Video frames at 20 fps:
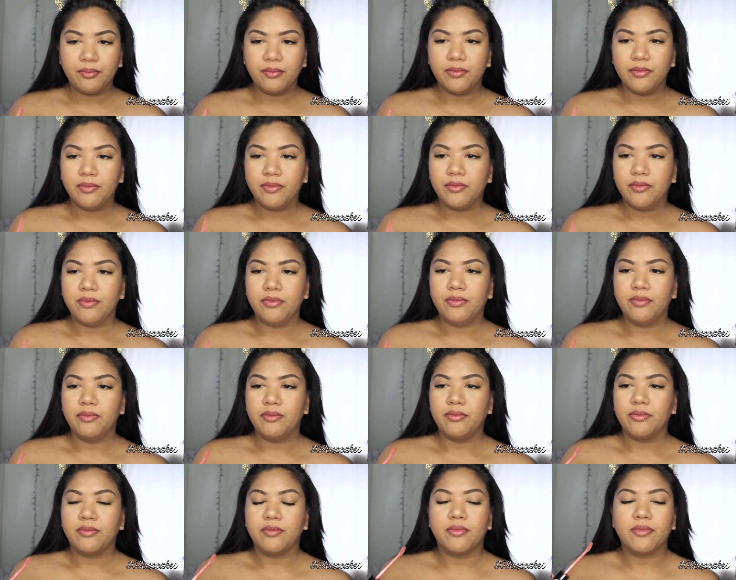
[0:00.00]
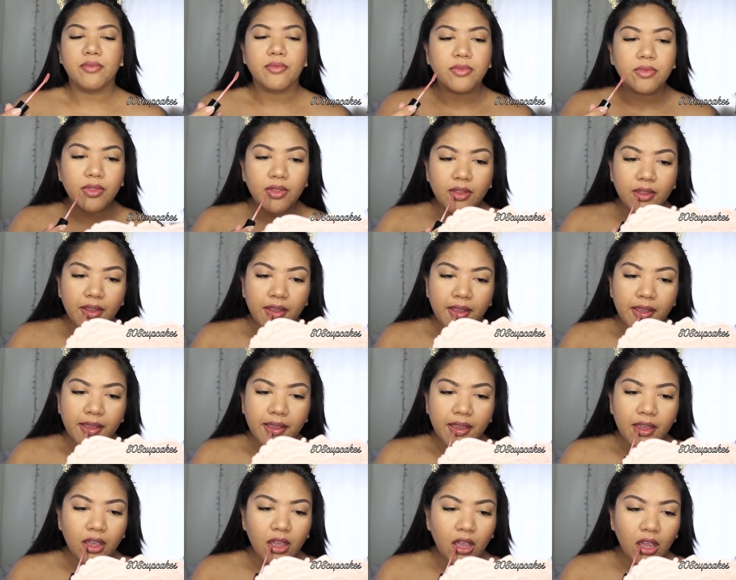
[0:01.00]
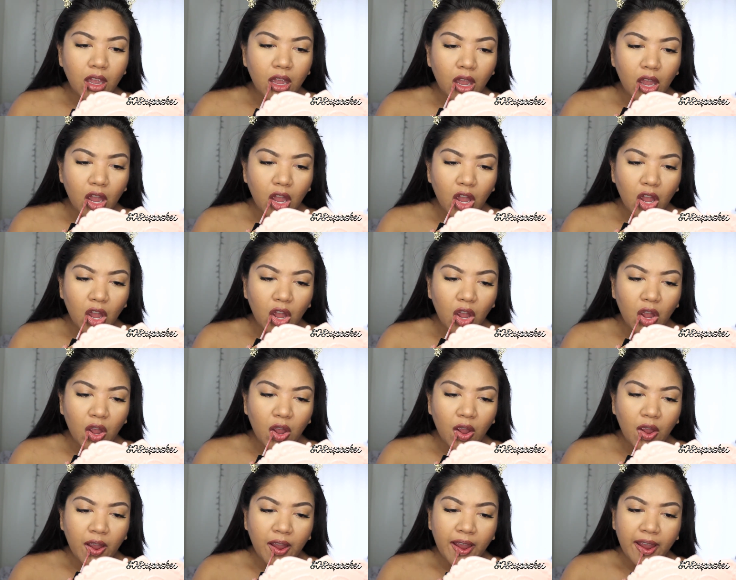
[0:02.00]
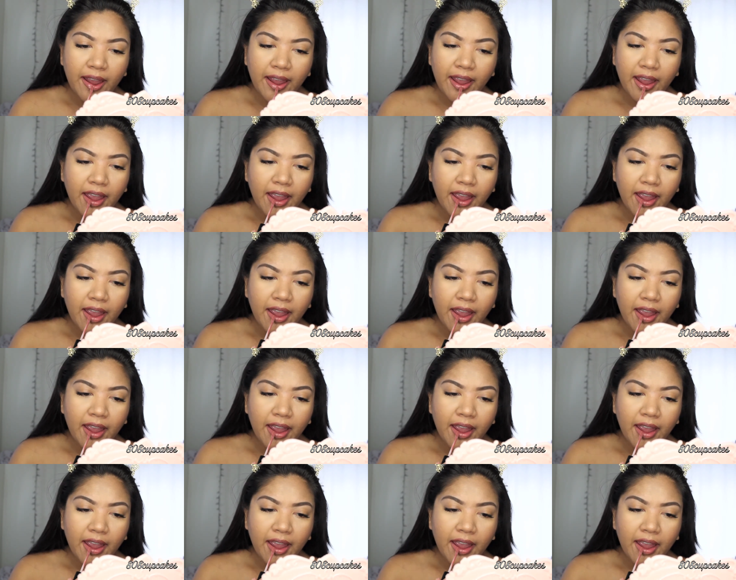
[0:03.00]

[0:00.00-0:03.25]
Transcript: Nothing is said.